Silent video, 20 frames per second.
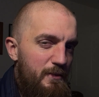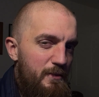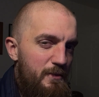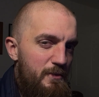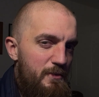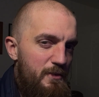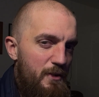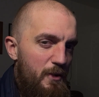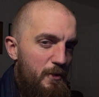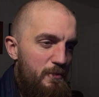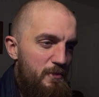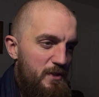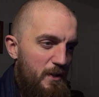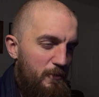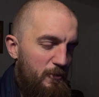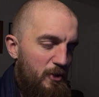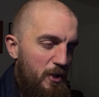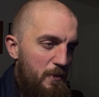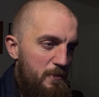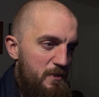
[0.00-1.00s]
So
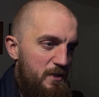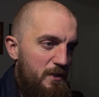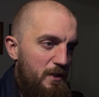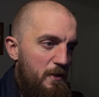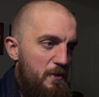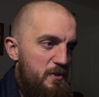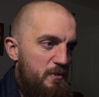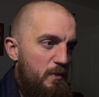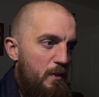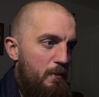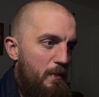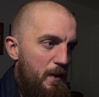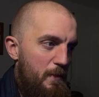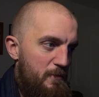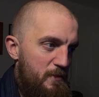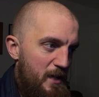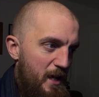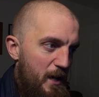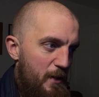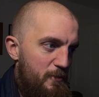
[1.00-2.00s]
sometimes he goes to my
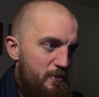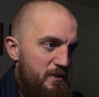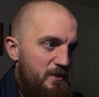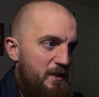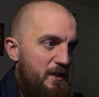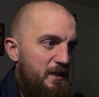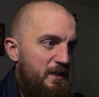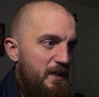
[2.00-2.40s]
mum's house and then